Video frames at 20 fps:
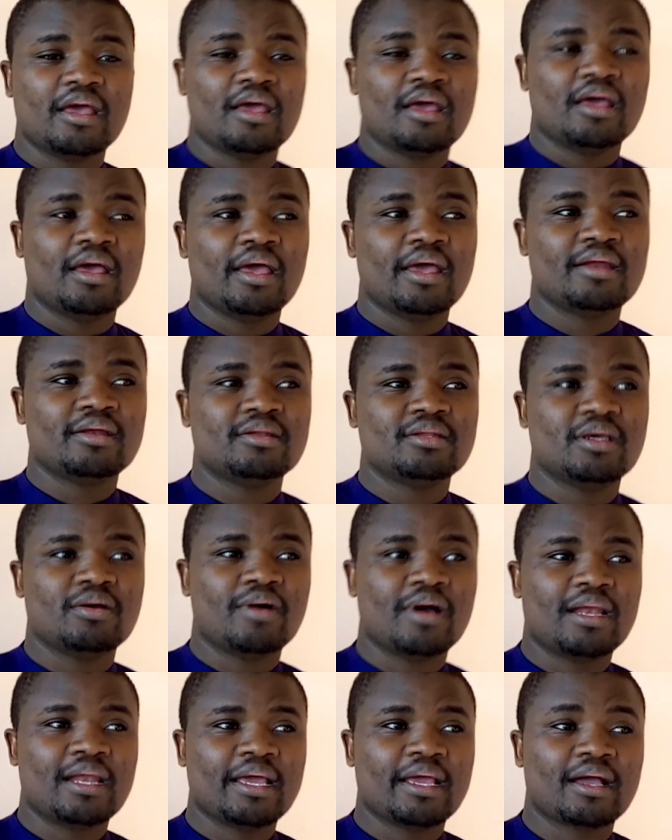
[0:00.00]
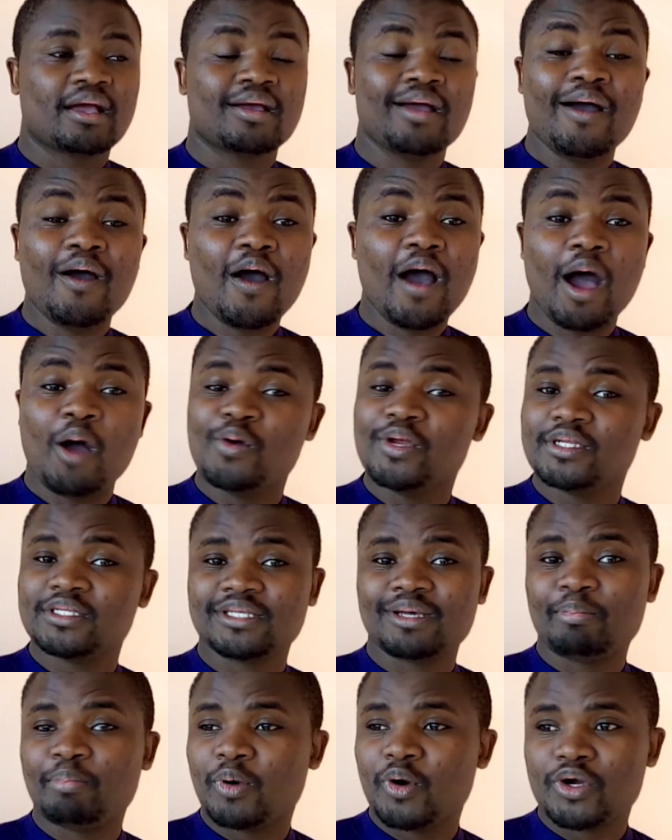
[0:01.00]
and they were like, oh, I will
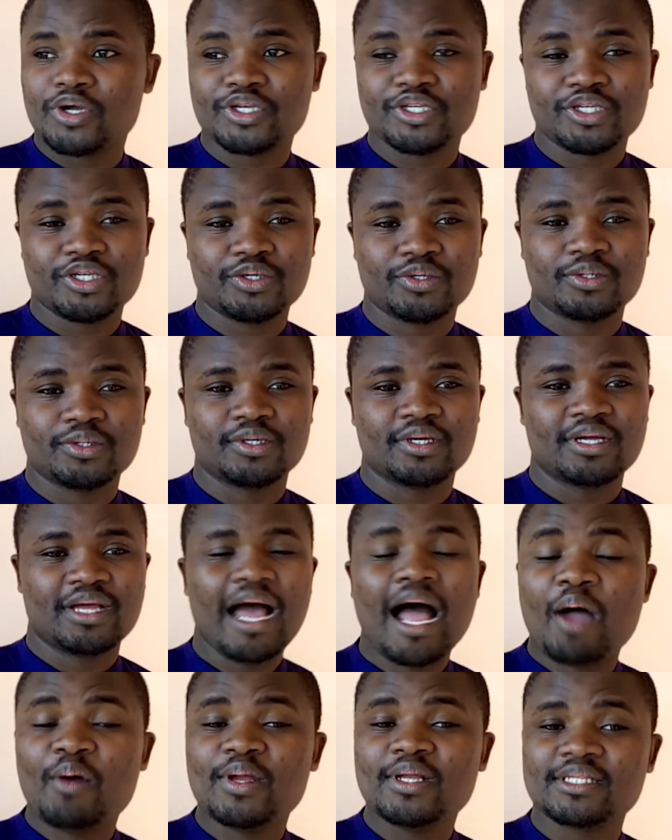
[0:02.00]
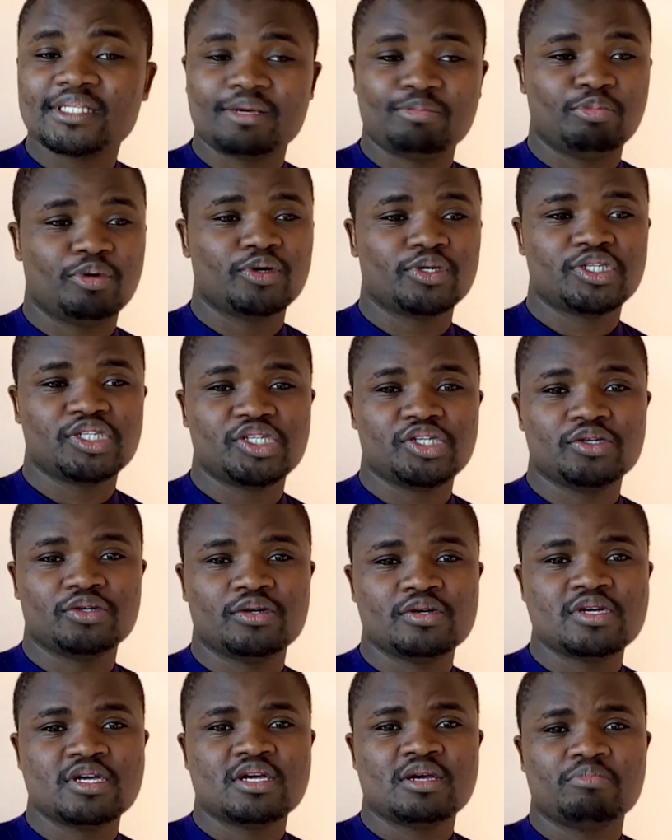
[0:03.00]
support you, I will support you.
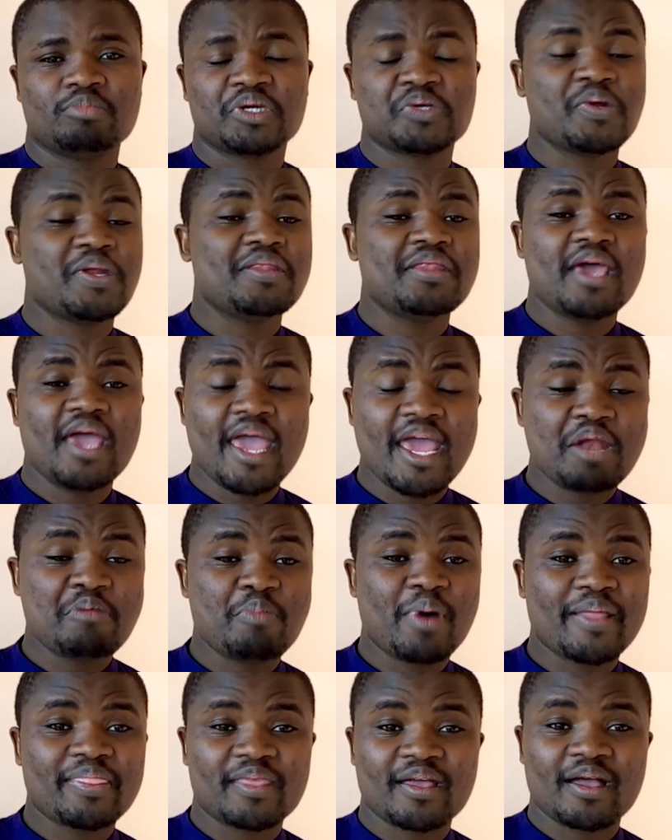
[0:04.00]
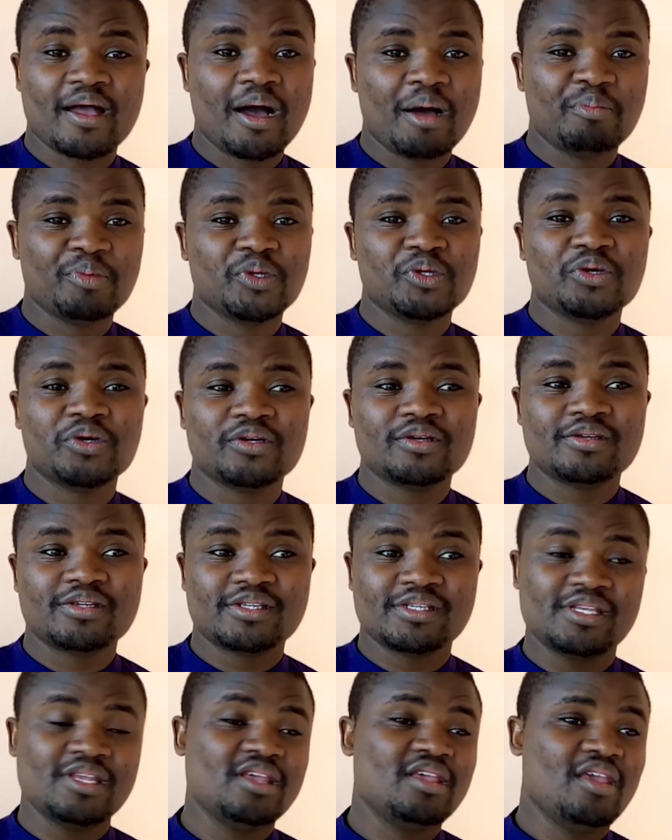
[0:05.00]
But when the end month comes, you don't
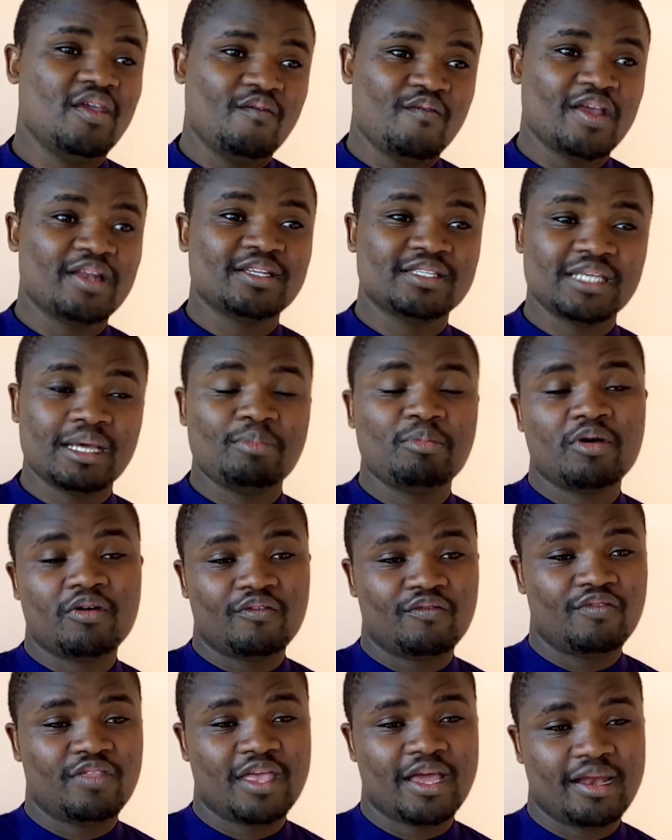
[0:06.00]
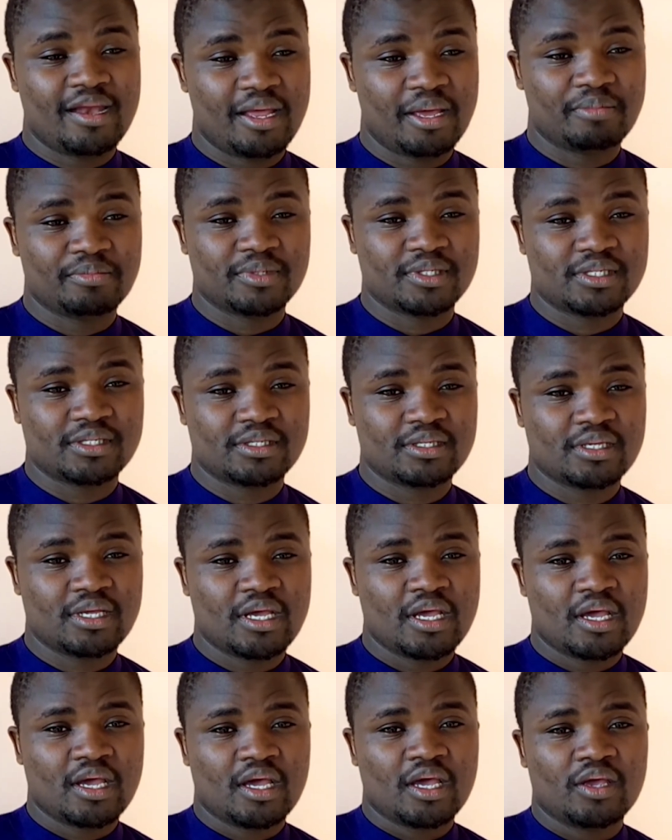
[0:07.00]
see even some of their names.
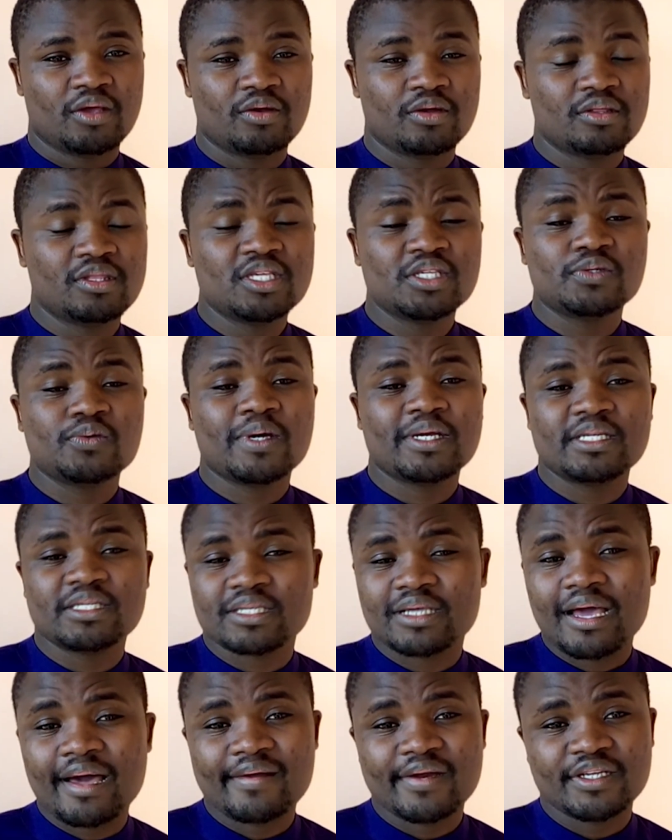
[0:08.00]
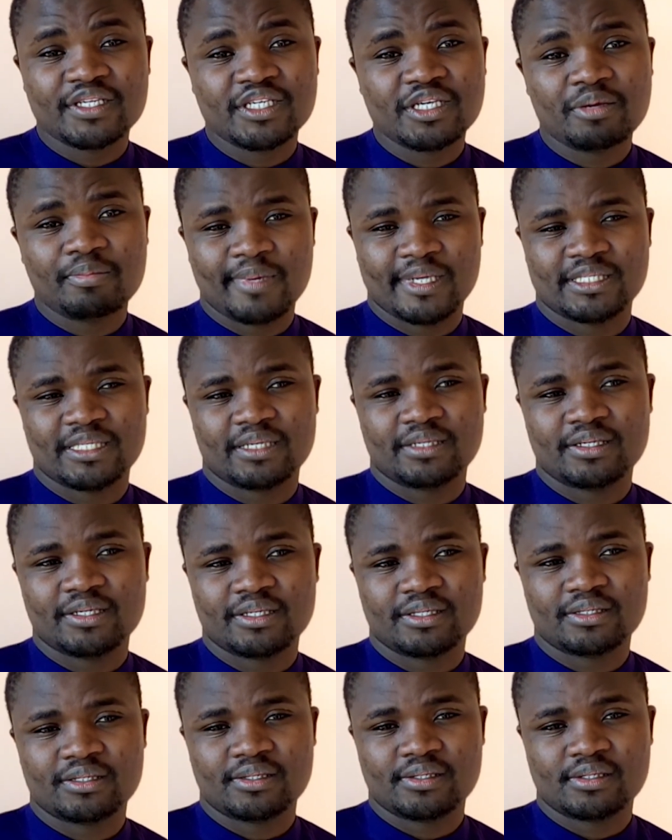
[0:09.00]
These were discouraging
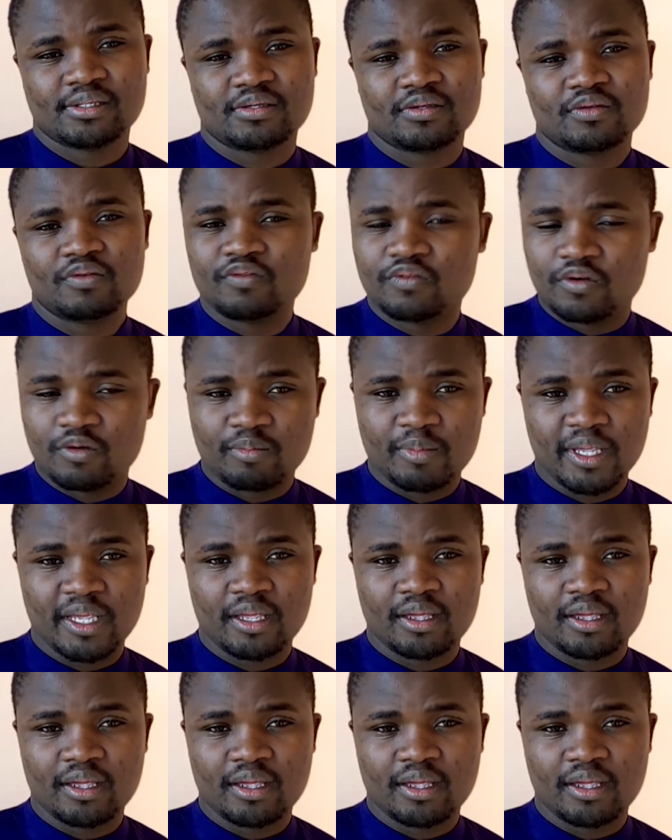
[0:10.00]
messages for me.